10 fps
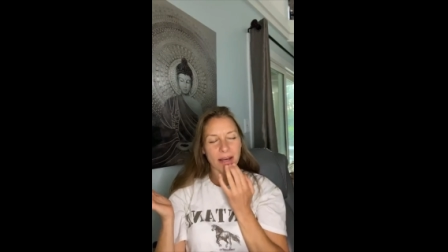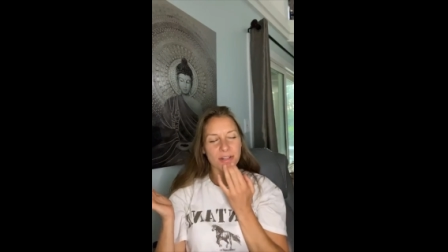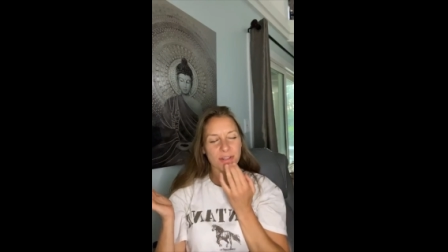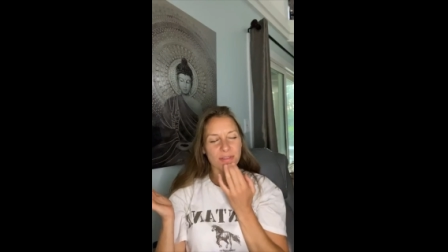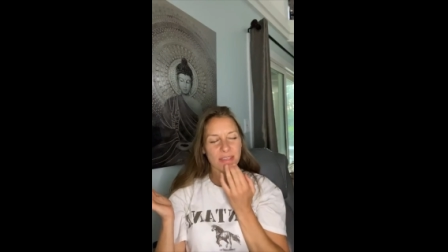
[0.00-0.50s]

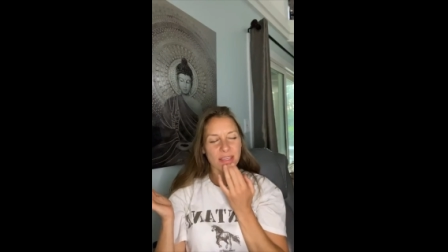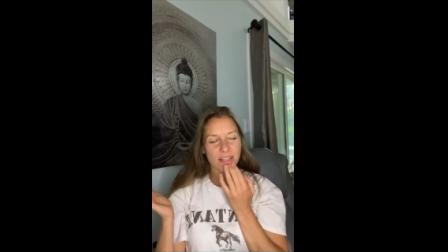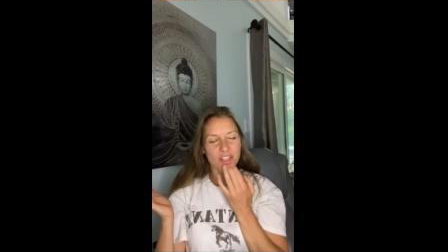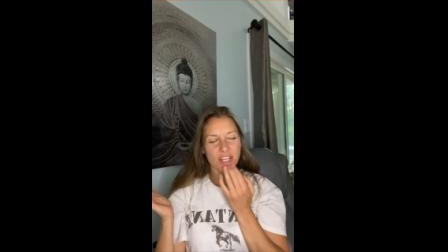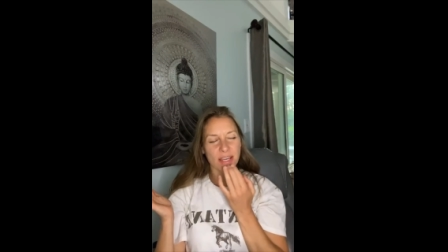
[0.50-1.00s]
Under
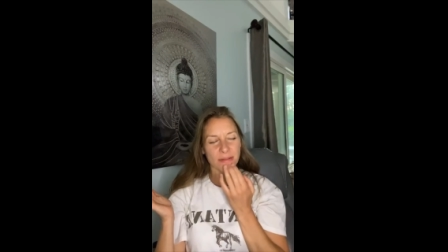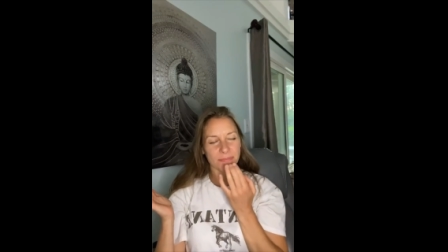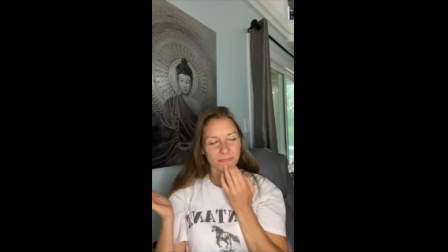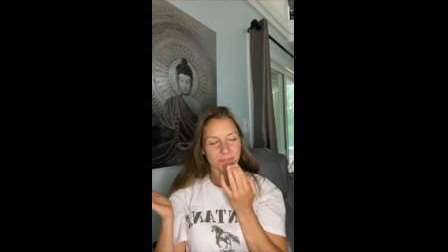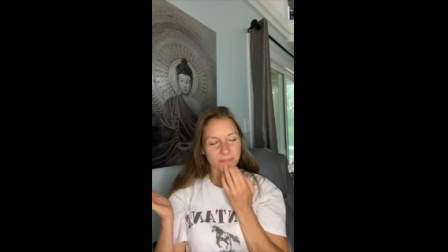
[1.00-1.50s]
the
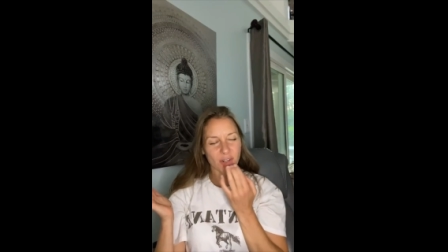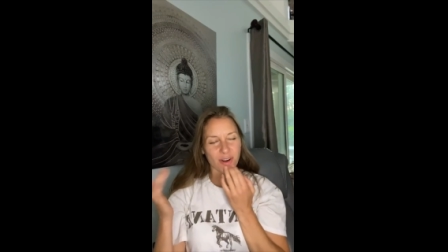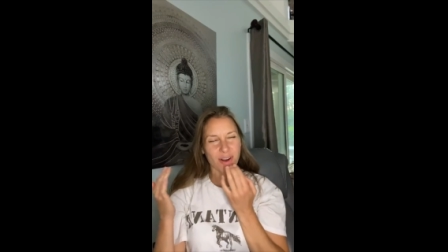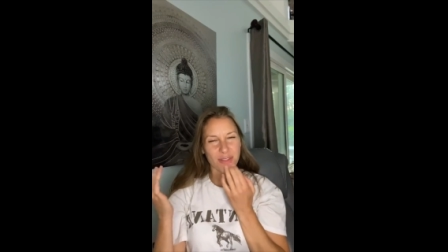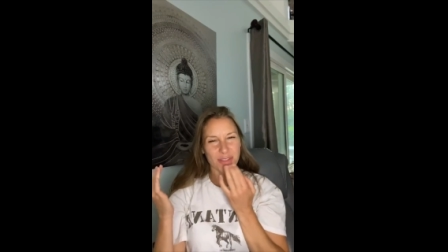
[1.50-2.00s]
chin,
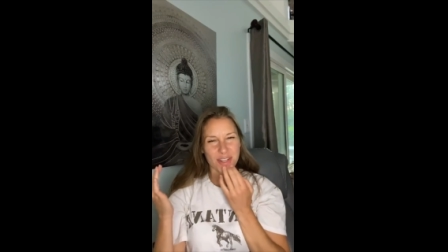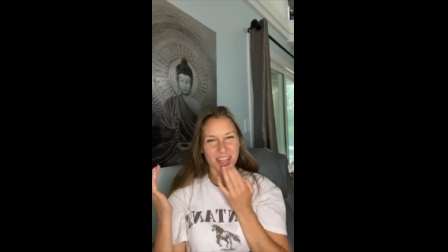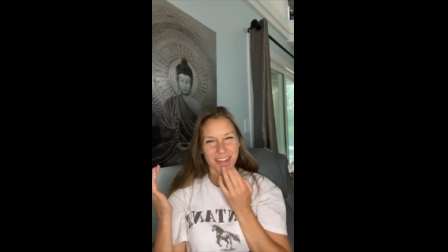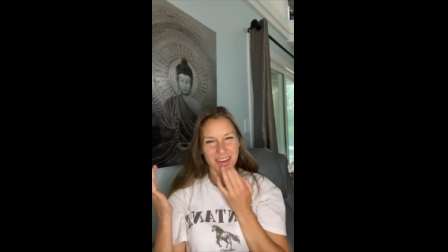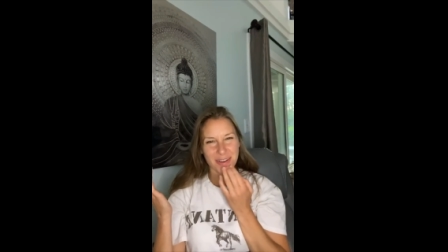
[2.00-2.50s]
or on the
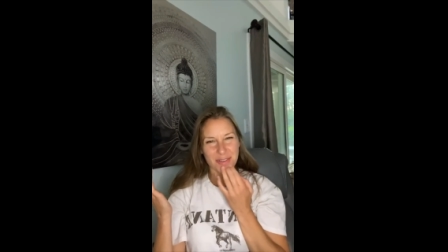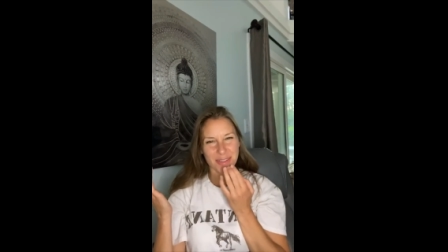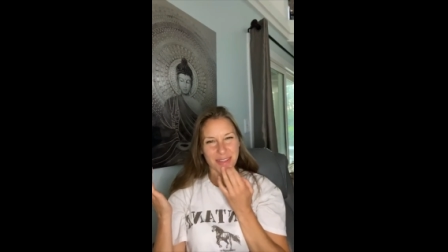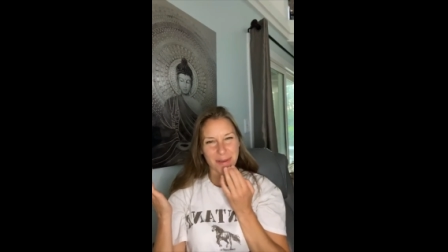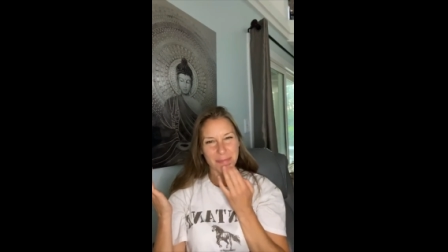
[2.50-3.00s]
chin, under
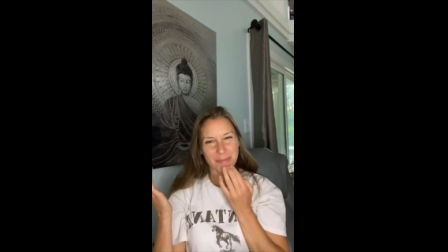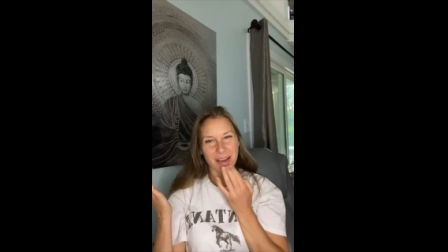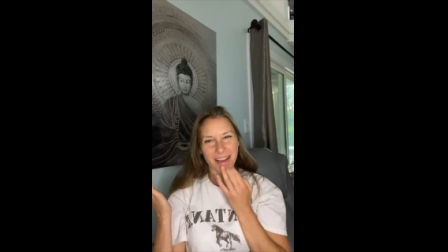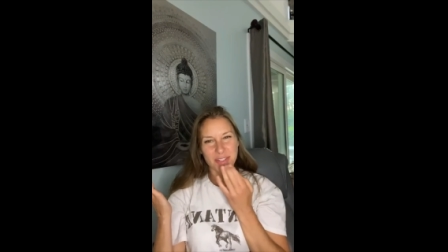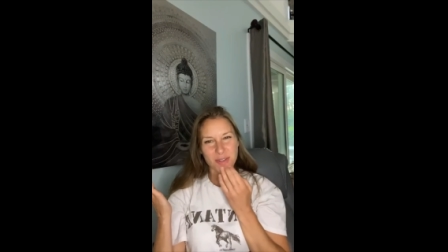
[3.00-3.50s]
the lip,
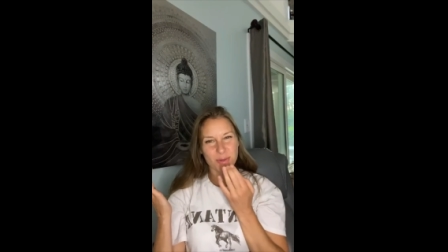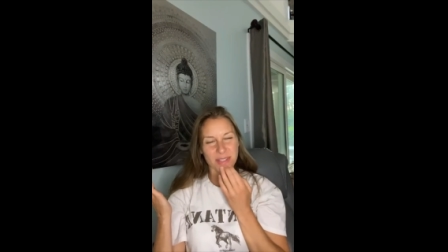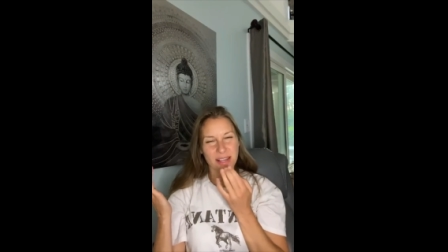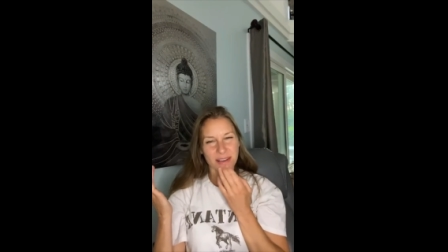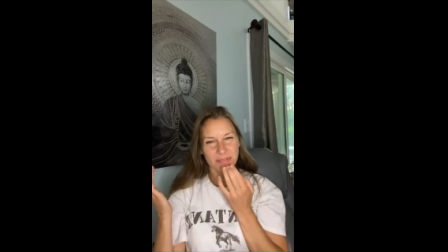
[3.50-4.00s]
I
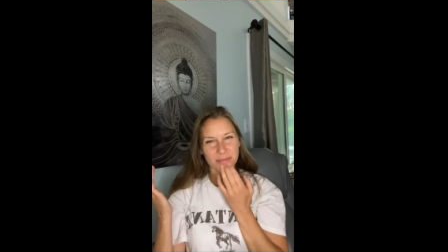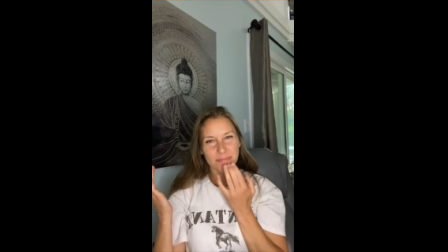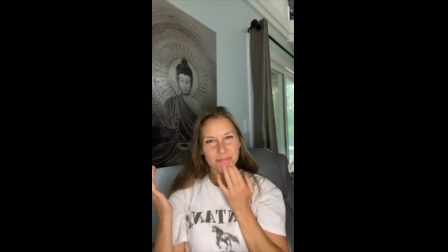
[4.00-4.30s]
choose love.